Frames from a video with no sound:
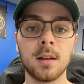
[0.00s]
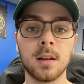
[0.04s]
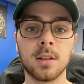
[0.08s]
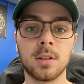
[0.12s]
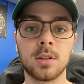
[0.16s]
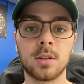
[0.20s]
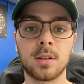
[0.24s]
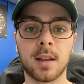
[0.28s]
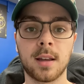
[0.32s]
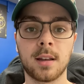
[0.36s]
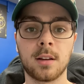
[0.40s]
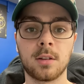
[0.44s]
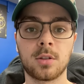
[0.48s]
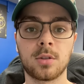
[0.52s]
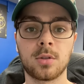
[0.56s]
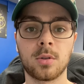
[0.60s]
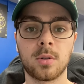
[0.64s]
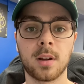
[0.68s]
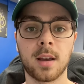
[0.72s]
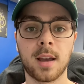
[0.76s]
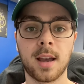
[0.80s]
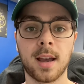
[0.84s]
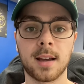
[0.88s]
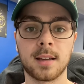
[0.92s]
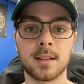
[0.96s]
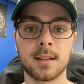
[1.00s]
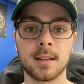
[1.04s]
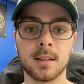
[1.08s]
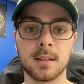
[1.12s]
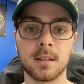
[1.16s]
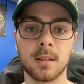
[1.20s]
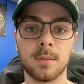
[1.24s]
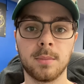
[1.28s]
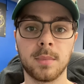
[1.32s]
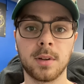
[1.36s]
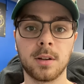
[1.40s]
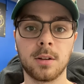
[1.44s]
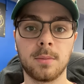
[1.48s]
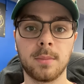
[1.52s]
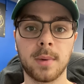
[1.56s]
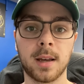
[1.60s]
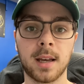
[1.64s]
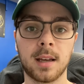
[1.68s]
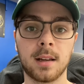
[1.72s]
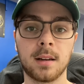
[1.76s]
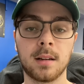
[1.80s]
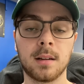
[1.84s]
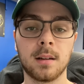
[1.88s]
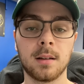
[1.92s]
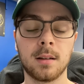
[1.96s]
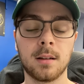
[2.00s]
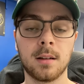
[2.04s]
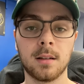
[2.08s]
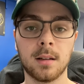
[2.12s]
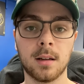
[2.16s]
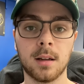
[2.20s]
It sort of acts as the middleman